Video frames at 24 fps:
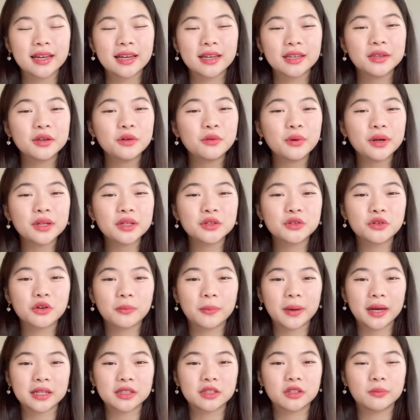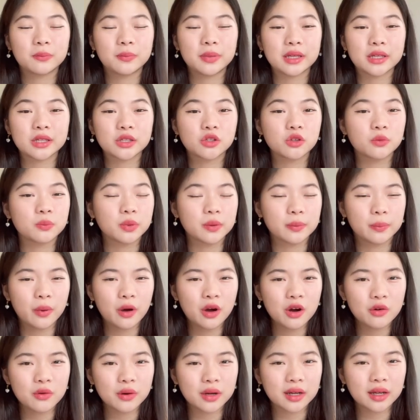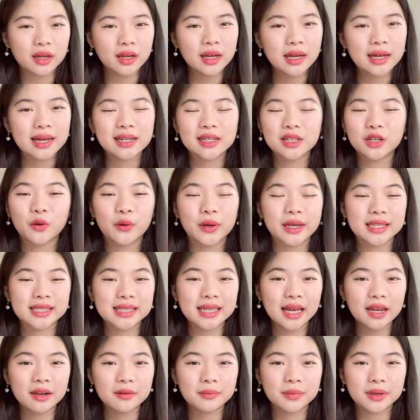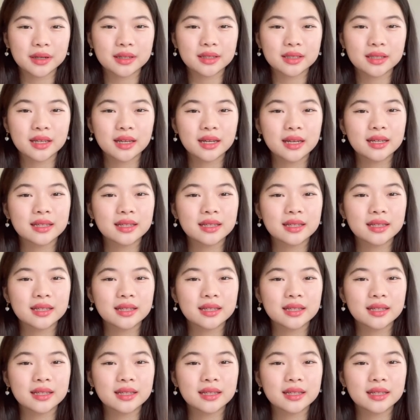You want your bank to be super boring, no excitement,